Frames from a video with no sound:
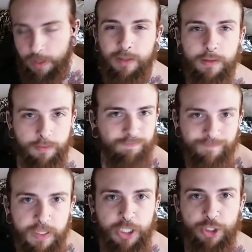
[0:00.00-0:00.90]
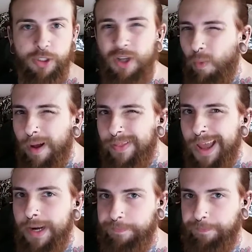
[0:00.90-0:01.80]
it's you just don't want
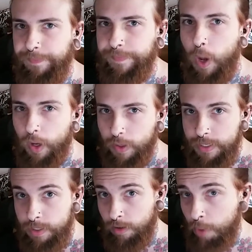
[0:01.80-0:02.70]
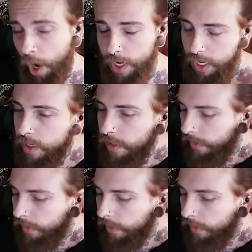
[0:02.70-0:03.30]
that in your body.